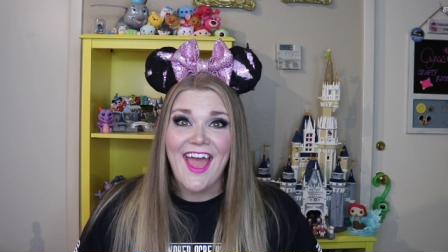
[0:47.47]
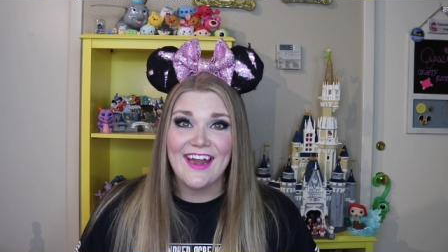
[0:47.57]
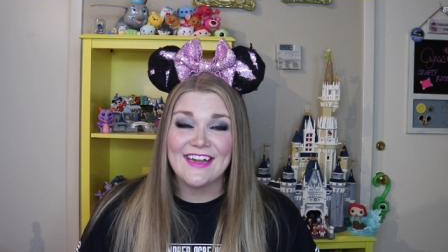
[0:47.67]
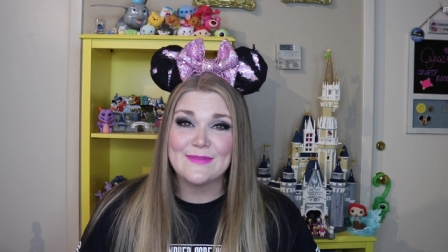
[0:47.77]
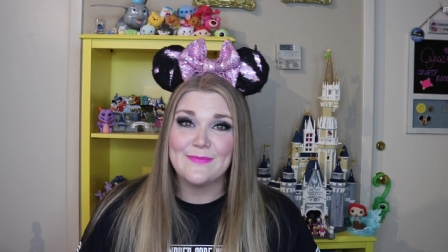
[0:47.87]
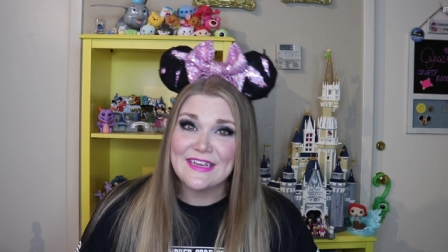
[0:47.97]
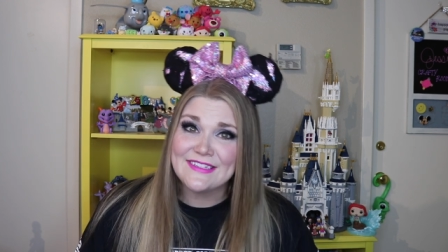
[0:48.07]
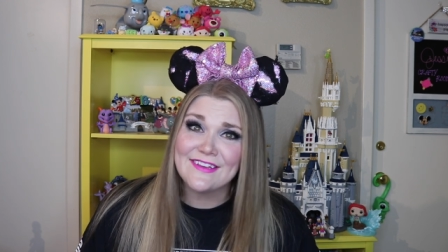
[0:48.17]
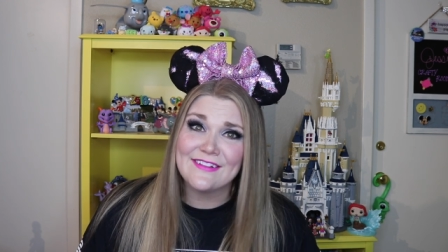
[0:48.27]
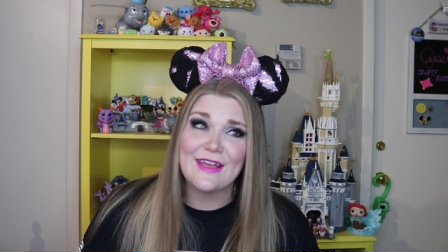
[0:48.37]
And it's
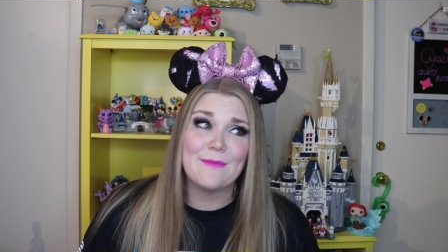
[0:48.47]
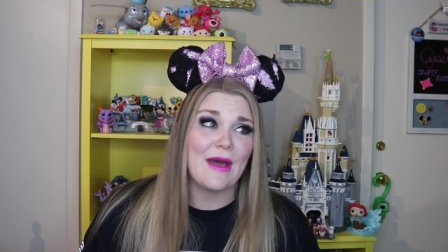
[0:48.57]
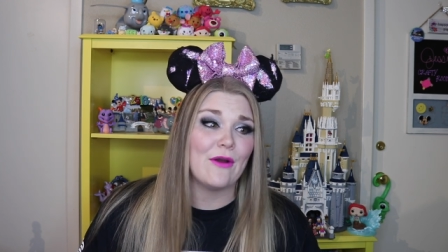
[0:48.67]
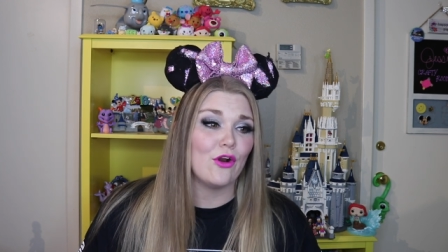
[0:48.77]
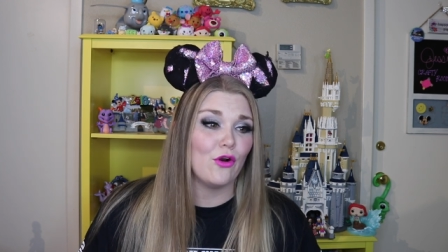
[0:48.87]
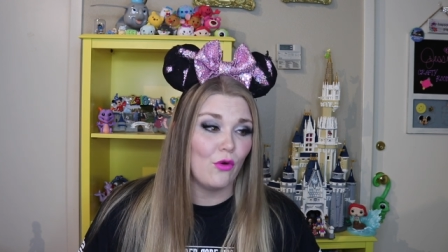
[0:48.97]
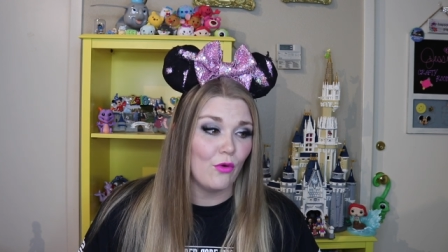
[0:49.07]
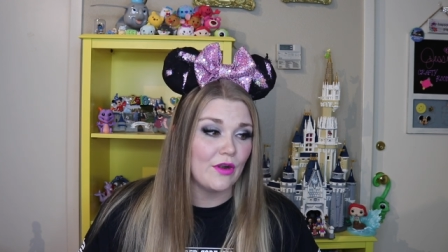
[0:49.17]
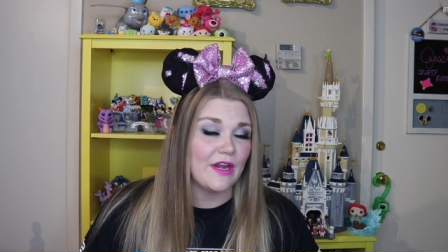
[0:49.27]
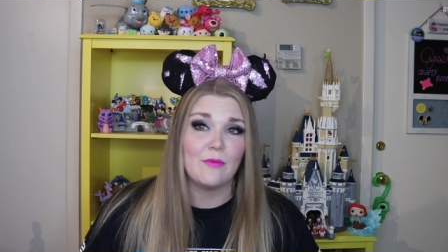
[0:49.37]
basically about her
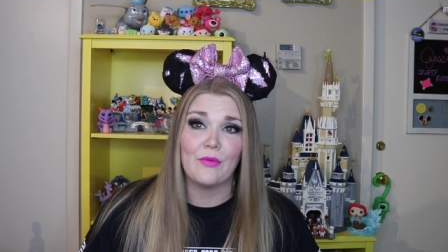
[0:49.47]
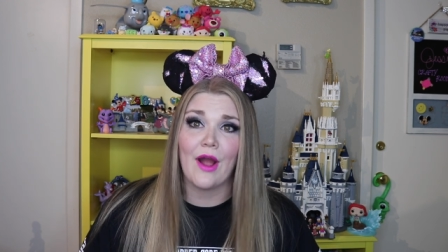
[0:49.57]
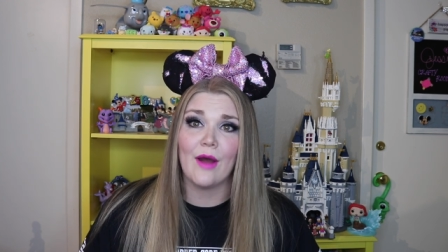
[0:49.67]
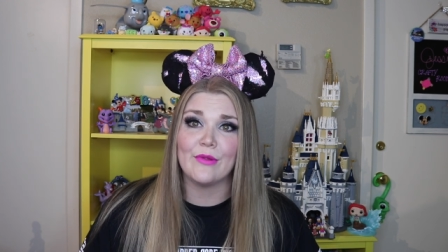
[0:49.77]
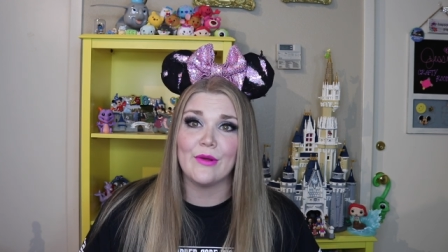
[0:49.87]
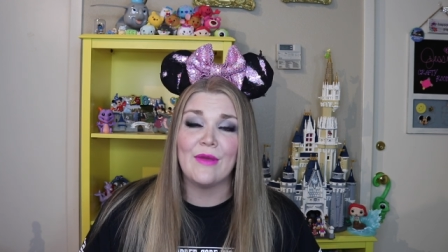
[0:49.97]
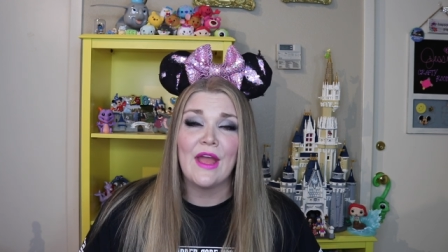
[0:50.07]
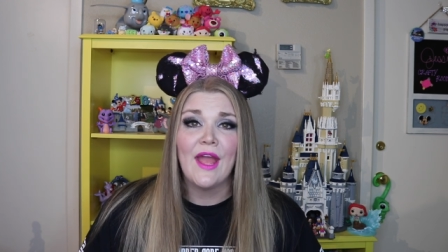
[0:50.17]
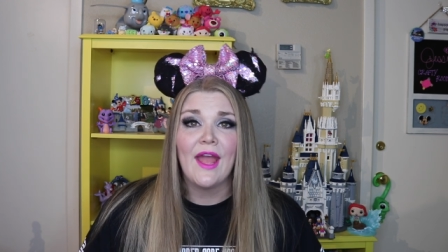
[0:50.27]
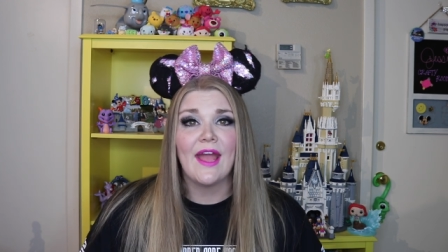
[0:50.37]
hoarding problem,
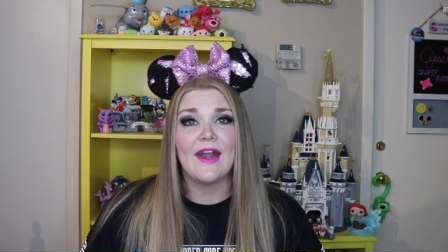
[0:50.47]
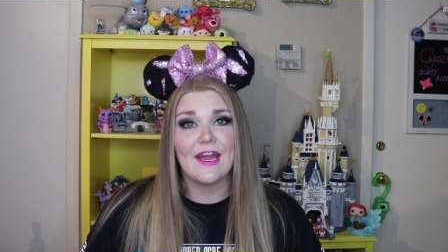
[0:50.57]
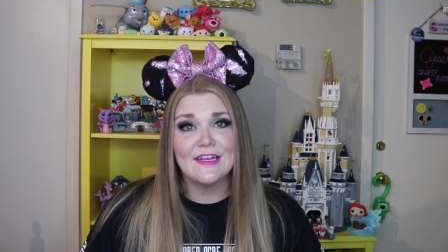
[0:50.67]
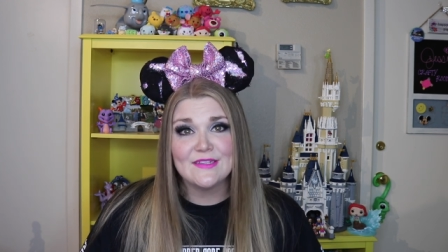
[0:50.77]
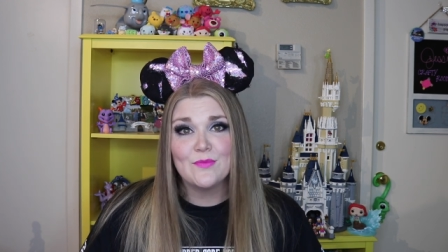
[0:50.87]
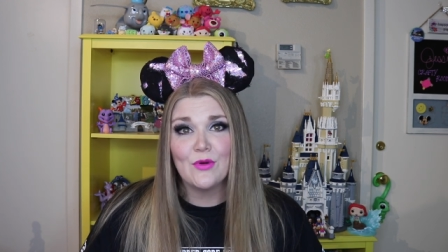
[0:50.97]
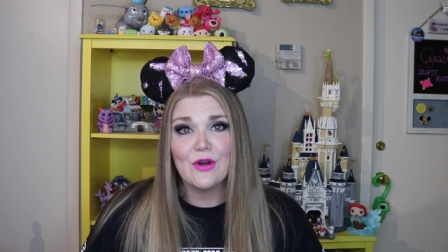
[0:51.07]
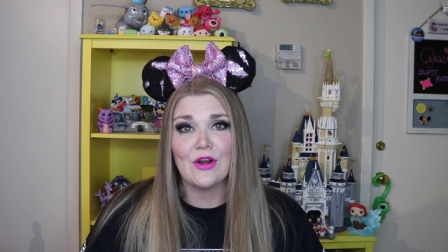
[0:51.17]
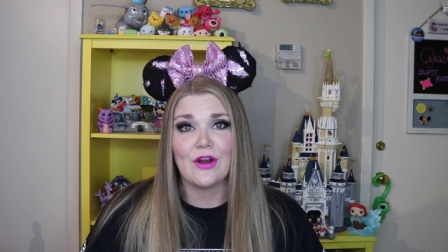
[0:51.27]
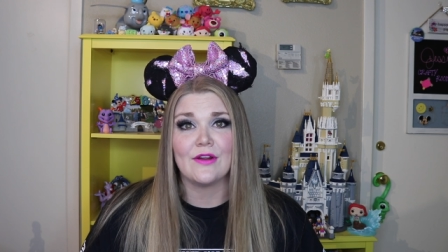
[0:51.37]
and I
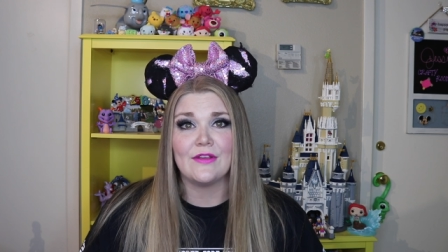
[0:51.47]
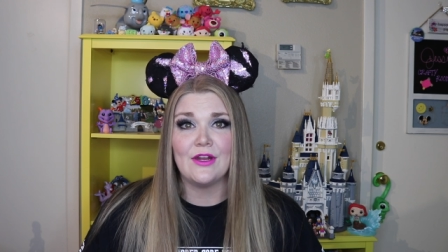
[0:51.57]
support her.